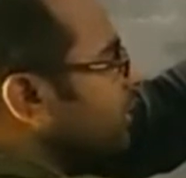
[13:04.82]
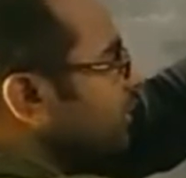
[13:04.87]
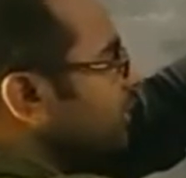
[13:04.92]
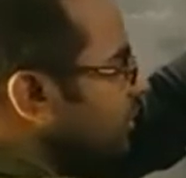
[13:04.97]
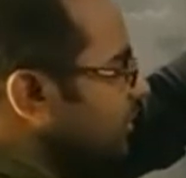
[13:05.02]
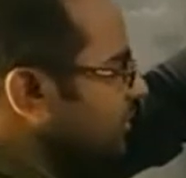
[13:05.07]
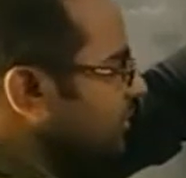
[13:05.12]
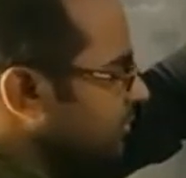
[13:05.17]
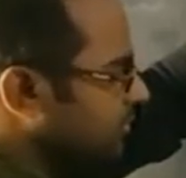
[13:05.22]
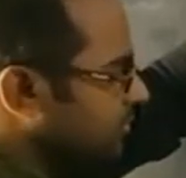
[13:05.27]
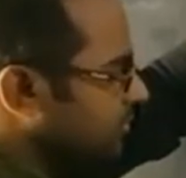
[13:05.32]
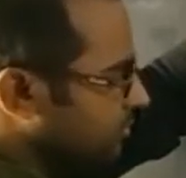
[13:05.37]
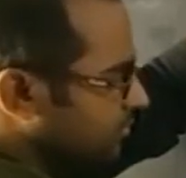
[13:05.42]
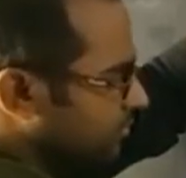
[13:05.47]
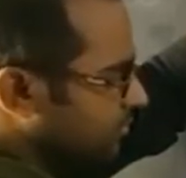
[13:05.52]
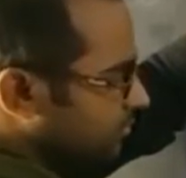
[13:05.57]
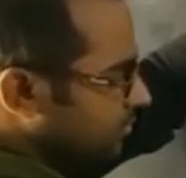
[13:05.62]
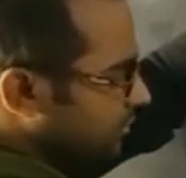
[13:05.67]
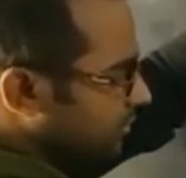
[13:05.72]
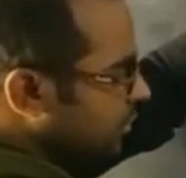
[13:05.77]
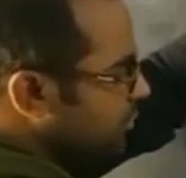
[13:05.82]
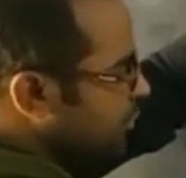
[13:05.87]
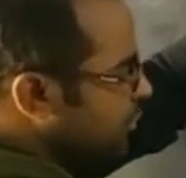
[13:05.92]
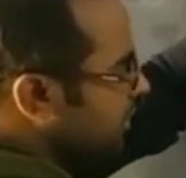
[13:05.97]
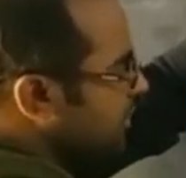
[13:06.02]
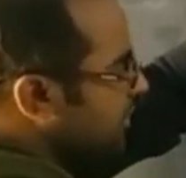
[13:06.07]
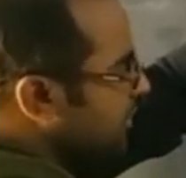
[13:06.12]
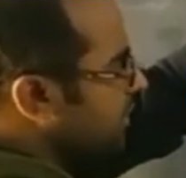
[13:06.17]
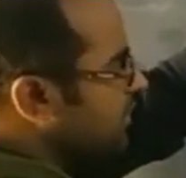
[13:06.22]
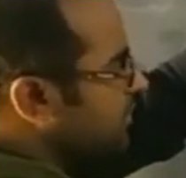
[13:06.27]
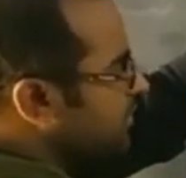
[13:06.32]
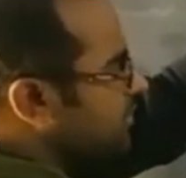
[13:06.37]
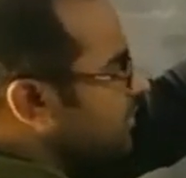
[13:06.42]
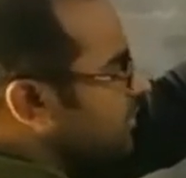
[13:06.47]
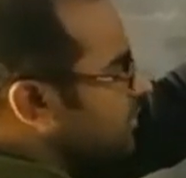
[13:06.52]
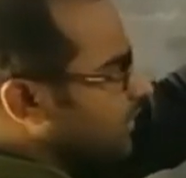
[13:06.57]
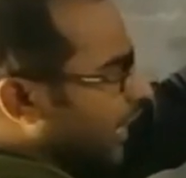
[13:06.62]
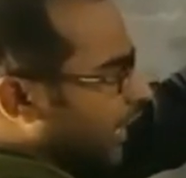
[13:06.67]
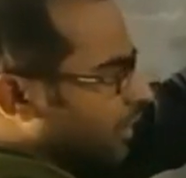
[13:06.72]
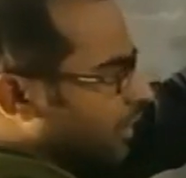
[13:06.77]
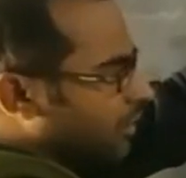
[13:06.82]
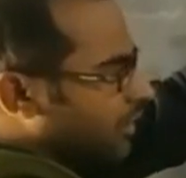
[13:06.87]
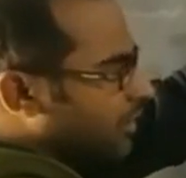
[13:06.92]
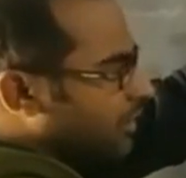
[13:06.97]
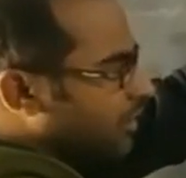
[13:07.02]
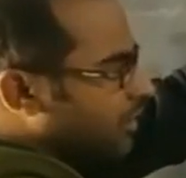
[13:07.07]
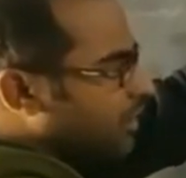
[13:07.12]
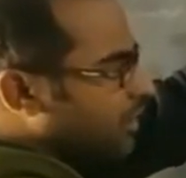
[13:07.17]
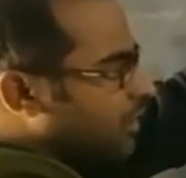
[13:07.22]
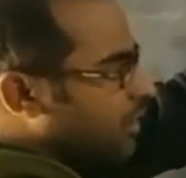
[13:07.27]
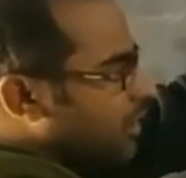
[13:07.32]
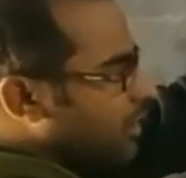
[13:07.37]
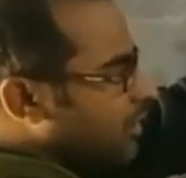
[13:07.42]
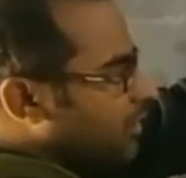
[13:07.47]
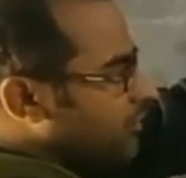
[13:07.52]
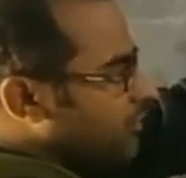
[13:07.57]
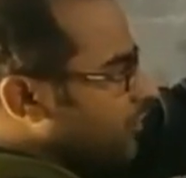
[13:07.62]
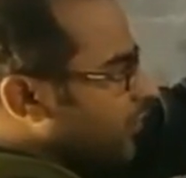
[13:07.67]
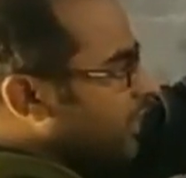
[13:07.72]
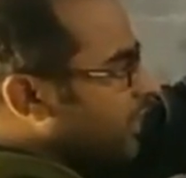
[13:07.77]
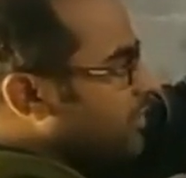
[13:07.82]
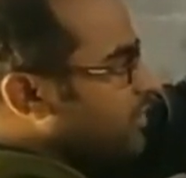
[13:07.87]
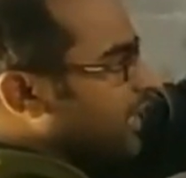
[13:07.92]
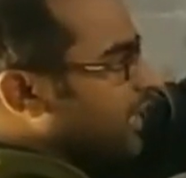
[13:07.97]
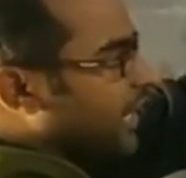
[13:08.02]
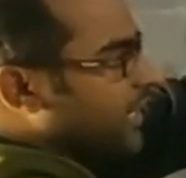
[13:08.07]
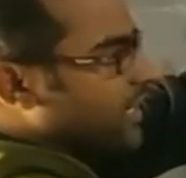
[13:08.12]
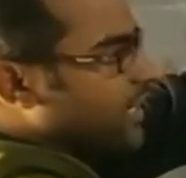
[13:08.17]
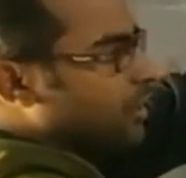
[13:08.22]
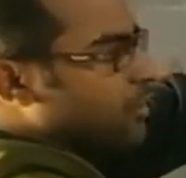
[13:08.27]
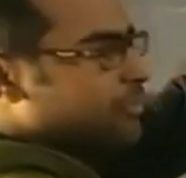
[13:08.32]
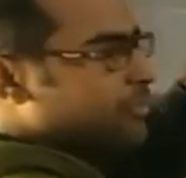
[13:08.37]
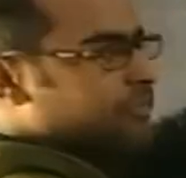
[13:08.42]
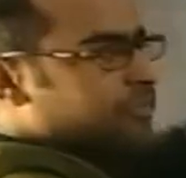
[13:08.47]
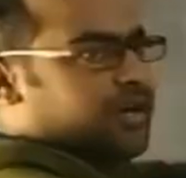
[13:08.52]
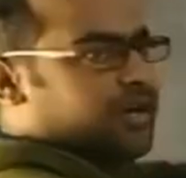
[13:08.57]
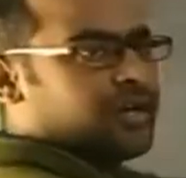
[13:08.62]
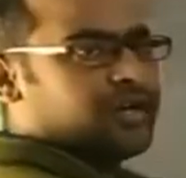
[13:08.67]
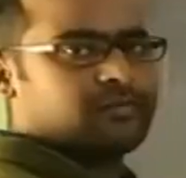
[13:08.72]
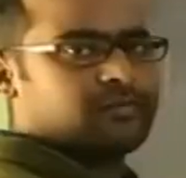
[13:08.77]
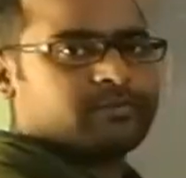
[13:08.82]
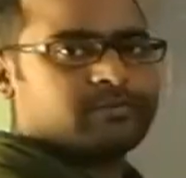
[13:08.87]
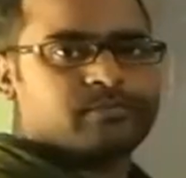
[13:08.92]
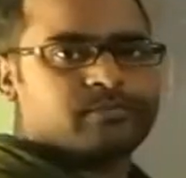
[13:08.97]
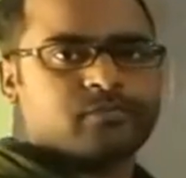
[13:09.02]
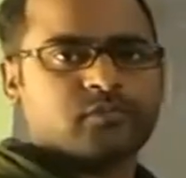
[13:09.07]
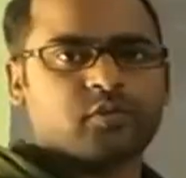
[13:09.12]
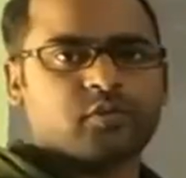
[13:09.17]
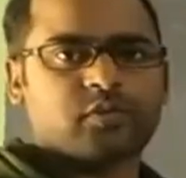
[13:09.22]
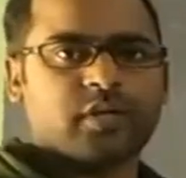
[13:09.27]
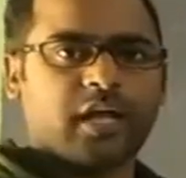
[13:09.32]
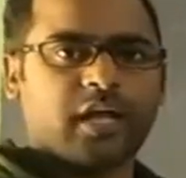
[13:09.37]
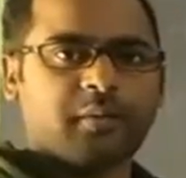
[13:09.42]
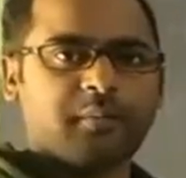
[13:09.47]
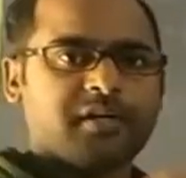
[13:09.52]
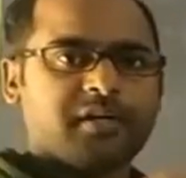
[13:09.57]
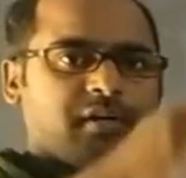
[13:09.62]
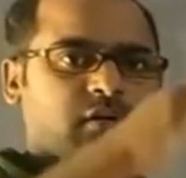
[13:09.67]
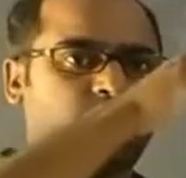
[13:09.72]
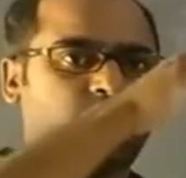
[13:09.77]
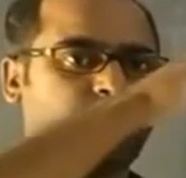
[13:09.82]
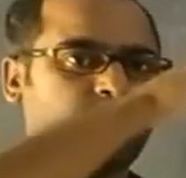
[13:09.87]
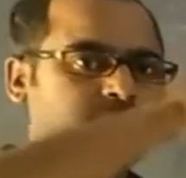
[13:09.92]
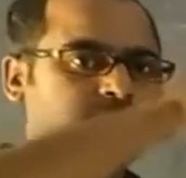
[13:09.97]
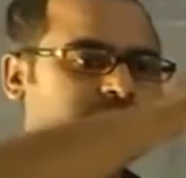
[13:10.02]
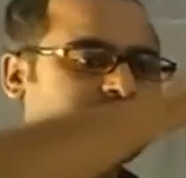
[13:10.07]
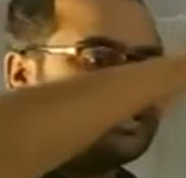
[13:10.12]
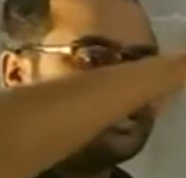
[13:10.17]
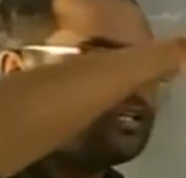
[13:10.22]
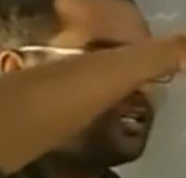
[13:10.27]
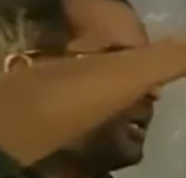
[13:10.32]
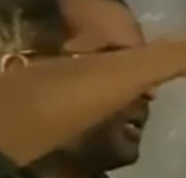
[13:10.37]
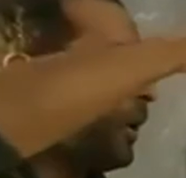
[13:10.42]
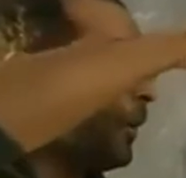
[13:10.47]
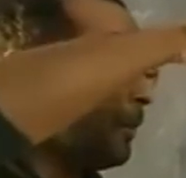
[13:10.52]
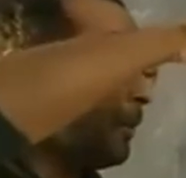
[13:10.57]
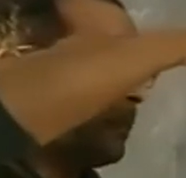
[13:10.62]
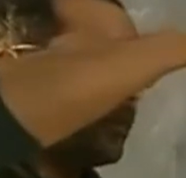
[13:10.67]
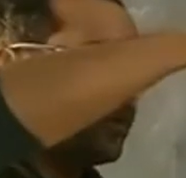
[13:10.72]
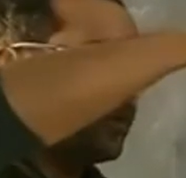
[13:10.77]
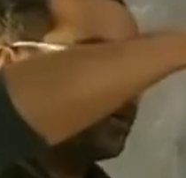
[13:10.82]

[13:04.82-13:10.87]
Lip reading: here this much is the diameter where the light can be fallen. So diameter of the